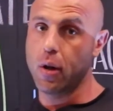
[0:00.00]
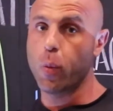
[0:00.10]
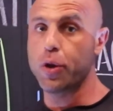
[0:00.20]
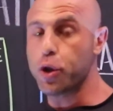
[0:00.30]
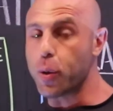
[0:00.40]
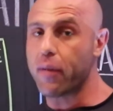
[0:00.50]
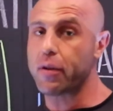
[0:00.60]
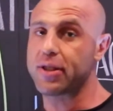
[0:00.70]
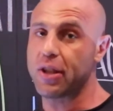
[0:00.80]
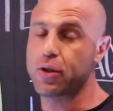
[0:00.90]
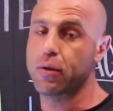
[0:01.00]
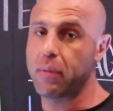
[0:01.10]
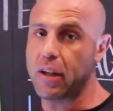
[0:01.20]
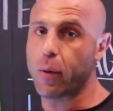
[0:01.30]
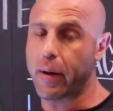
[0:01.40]
We do have essential
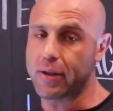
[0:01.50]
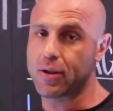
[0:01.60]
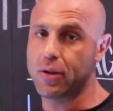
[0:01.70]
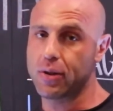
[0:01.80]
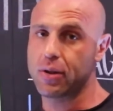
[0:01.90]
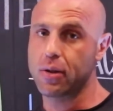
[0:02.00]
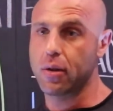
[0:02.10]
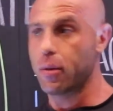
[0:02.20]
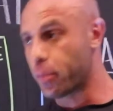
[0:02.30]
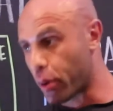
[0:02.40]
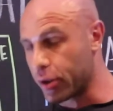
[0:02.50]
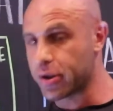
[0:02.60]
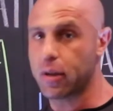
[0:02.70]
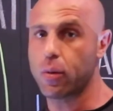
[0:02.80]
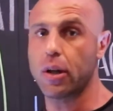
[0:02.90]
amino acids,
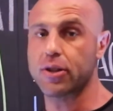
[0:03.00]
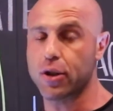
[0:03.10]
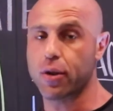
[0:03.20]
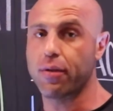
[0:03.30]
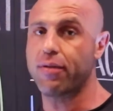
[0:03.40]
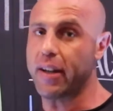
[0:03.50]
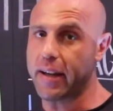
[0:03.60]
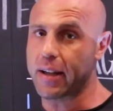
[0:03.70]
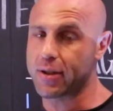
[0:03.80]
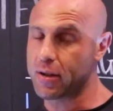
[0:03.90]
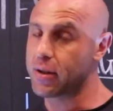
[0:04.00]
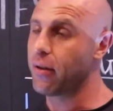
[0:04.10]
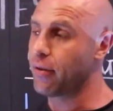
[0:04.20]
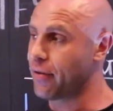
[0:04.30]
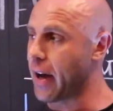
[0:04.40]
protein, essential fatty acids,
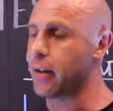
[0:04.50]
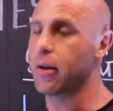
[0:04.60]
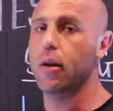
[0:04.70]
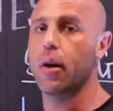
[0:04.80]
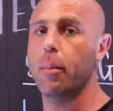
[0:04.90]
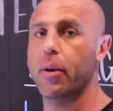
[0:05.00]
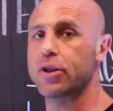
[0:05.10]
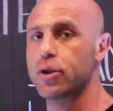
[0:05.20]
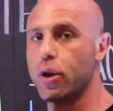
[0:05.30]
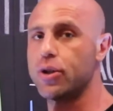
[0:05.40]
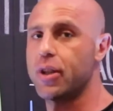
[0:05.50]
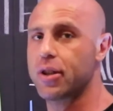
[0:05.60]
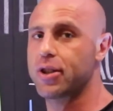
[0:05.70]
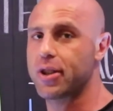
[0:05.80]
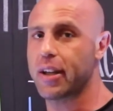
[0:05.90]
fat, but there's no
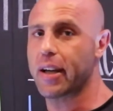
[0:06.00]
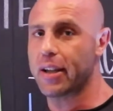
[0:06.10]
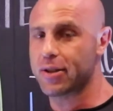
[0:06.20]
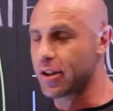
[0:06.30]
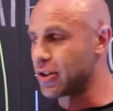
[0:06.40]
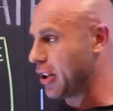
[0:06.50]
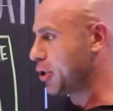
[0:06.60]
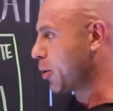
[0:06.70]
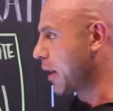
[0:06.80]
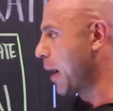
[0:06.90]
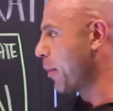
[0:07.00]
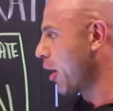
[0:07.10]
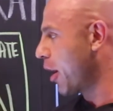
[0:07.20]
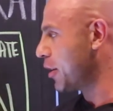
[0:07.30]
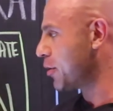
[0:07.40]
such thing as an essential
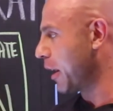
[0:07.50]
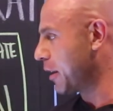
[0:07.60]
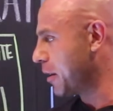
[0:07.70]
carbohydrate.